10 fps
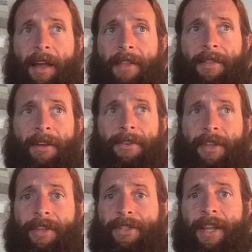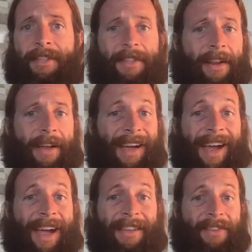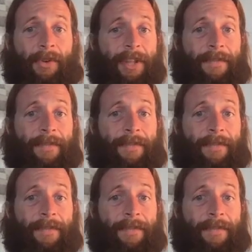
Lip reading: there's a chance that I don't